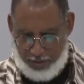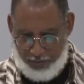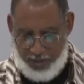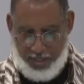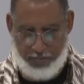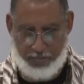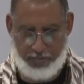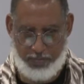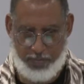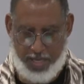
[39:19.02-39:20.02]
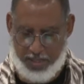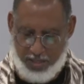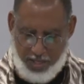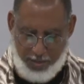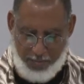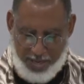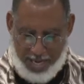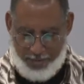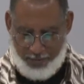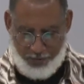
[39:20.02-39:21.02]
For them, as I said, it may
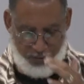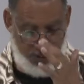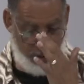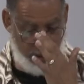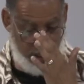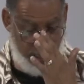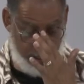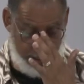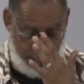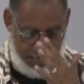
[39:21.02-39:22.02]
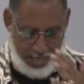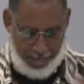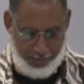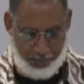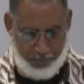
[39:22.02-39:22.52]
not feel good at the time,